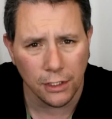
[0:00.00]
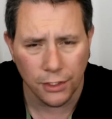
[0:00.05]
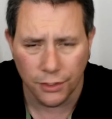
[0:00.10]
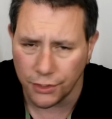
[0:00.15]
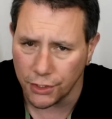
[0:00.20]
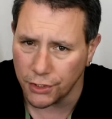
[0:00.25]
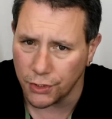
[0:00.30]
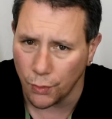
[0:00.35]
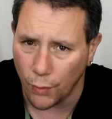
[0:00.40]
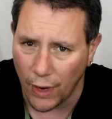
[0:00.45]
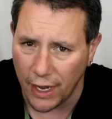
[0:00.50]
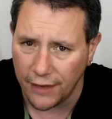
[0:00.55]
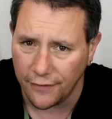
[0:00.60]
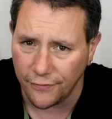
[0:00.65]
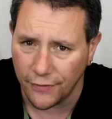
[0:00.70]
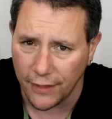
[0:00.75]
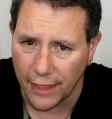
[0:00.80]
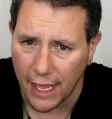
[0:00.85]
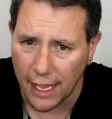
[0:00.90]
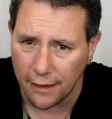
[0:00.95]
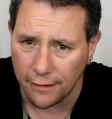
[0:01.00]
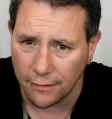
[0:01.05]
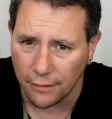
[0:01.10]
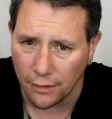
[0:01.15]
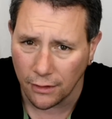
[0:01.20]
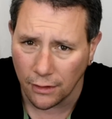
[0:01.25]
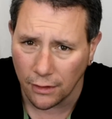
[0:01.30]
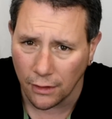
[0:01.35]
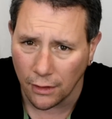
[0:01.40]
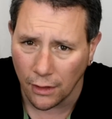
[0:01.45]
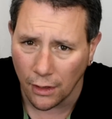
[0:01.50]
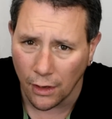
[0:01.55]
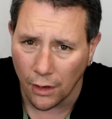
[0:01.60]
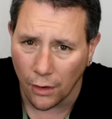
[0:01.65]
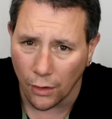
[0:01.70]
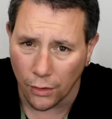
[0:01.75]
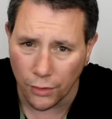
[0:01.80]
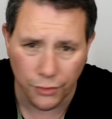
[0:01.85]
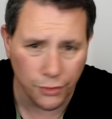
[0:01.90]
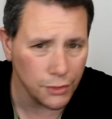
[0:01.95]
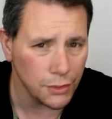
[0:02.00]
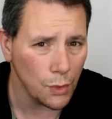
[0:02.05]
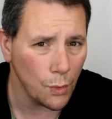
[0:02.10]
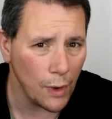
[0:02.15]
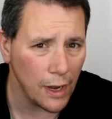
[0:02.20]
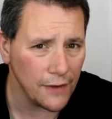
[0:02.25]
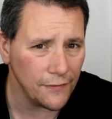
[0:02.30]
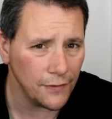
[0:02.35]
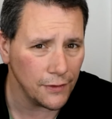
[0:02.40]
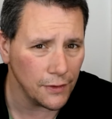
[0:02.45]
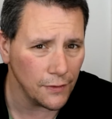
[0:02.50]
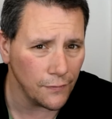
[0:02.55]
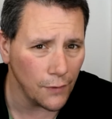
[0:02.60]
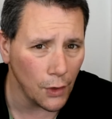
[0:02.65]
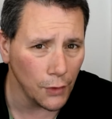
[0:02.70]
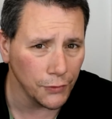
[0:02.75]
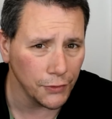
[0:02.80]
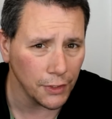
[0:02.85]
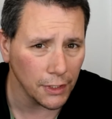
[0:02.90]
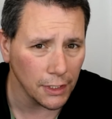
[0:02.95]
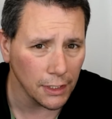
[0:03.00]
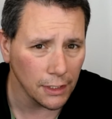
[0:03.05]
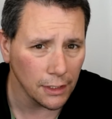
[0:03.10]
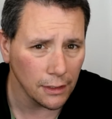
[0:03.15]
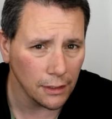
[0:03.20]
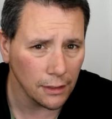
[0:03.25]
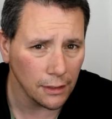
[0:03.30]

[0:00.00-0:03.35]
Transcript: Should you wait for that? Or should you wait for the Volta?